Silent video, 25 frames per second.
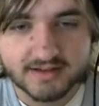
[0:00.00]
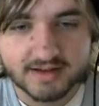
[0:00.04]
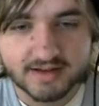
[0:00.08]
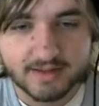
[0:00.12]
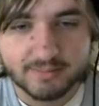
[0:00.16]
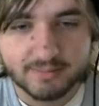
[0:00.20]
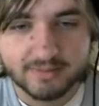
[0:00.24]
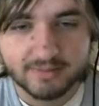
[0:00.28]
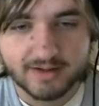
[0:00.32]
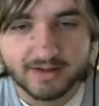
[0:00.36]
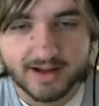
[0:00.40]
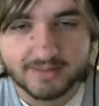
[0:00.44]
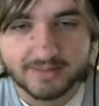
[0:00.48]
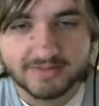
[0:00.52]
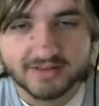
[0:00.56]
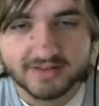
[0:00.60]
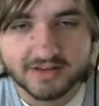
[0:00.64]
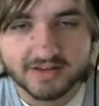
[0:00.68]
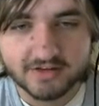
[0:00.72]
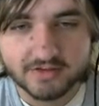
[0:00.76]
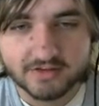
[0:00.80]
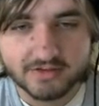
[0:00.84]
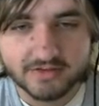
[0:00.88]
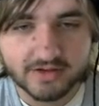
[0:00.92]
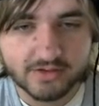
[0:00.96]
and perhaps
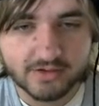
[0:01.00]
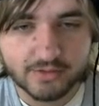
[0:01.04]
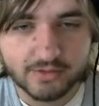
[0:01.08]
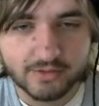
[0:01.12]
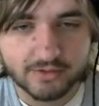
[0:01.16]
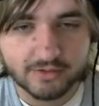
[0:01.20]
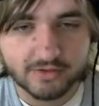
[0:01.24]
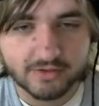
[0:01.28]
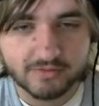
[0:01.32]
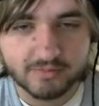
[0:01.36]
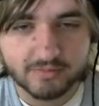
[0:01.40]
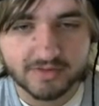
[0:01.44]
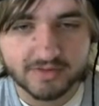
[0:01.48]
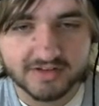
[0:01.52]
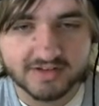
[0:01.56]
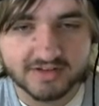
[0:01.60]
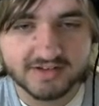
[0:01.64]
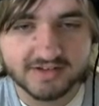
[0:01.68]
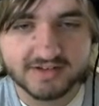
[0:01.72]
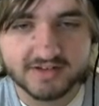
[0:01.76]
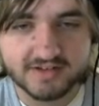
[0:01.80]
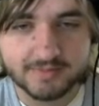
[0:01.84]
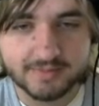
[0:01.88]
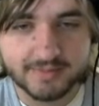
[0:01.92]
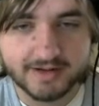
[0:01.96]
the only order of
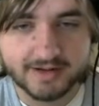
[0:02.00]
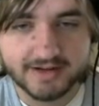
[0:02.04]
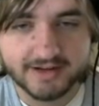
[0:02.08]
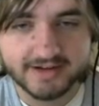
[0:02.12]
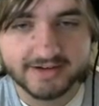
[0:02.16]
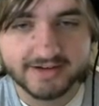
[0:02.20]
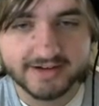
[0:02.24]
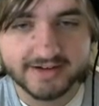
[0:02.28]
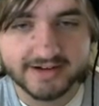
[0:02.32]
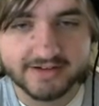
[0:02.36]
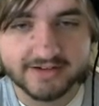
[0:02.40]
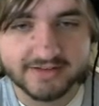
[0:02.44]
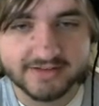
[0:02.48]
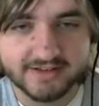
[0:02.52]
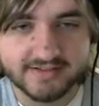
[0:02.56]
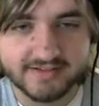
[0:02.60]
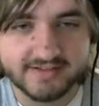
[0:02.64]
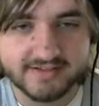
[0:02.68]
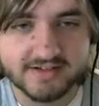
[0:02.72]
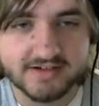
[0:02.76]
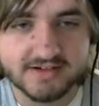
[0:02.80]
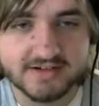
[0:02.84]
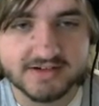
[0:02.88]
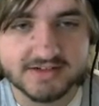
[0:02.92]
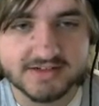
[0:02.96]
business depending on how this
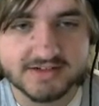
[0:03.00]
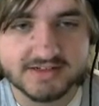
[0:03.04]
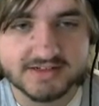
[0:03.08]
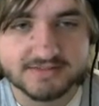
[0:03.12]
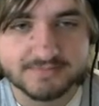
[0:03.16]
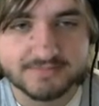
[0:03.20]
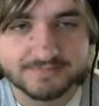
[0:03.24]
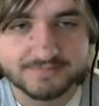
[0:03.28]
goes.